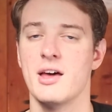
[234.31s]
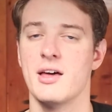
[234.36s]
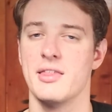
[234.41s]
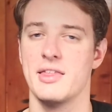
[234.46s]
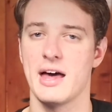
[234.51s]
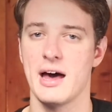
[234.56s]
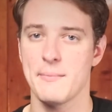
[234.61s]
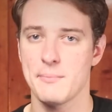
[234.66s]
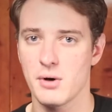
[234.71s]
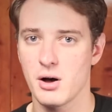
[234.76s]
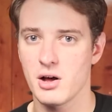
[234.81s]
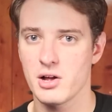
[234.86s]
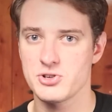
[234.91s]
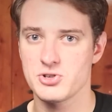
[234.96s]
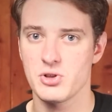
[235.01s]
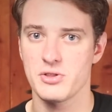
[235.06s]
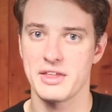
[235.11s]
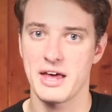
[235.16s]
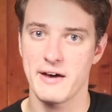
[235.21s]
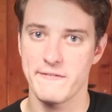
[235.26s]
that
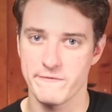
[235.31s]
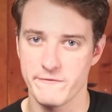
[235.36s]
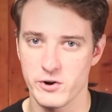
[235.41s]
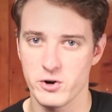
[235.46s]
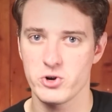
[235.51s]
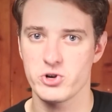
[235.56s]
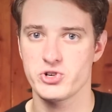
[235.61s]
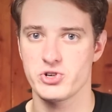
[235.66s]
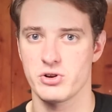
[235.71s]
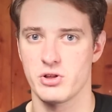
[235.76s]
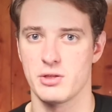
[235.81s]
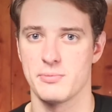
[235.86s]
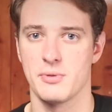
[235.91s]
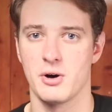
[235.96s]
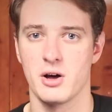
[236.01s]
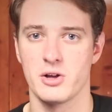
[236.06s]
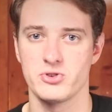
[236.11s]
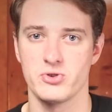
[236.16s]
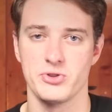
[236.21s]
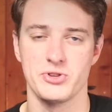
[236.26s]
module, that version of the
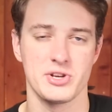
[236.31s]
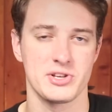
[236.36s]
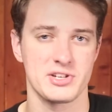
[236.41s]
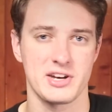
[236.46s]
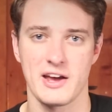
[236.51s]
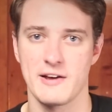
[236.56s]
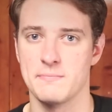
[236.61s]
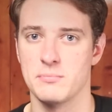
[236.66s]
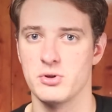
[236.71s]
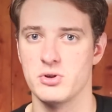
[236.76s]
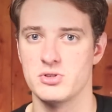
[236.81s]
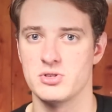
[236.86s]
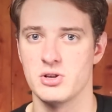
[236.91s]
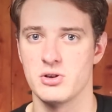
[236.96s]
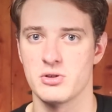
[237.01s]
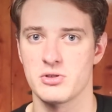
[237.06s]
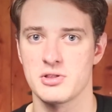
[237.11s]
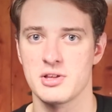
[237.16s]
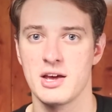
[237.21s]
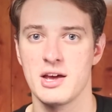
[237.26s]
module doesn't have Bluetooth.